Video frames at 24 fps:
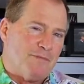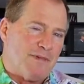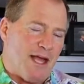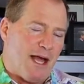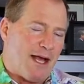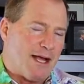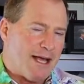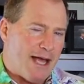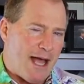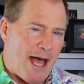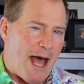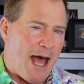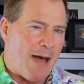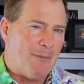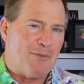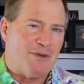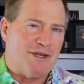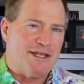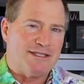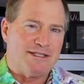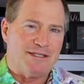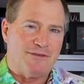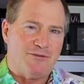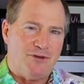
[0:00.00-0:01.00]
a
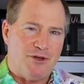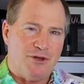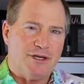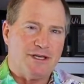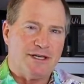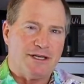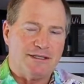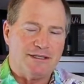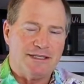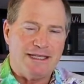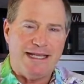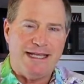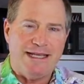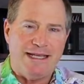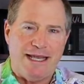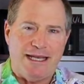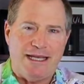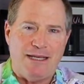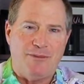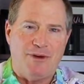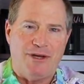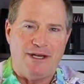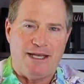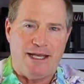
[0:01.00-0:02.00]
competence. If you're going to lead
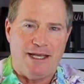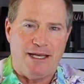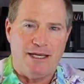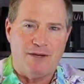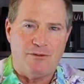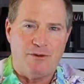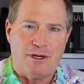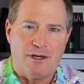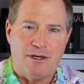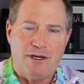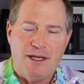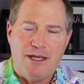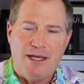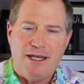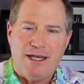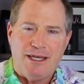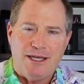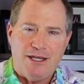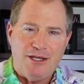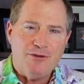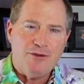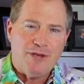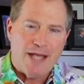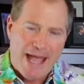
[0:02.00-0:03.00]
anybody anywhere,
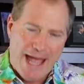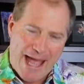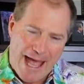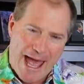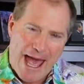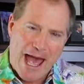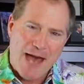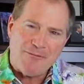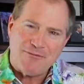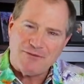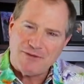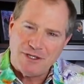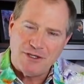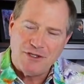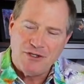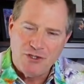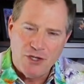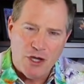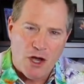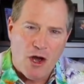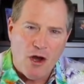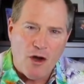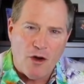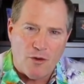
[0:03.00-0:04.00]
you have to
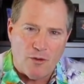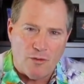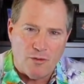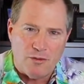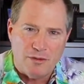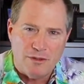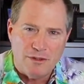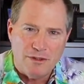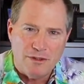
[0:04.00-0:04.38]
know